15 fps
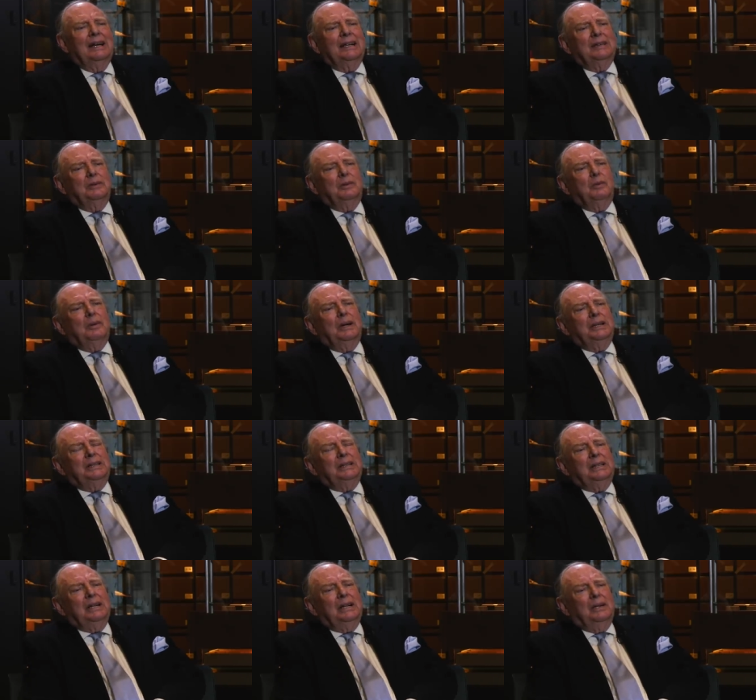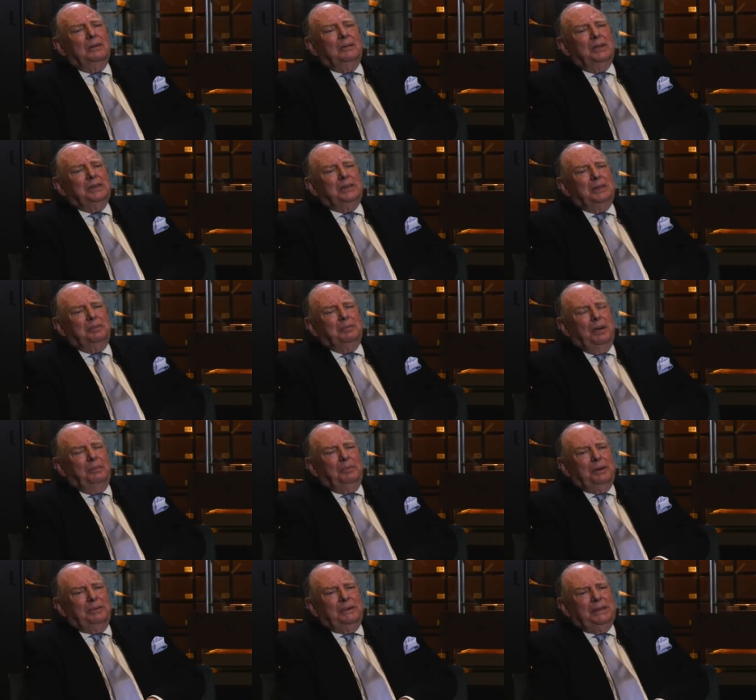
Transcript: He said, well, what, what's the problem?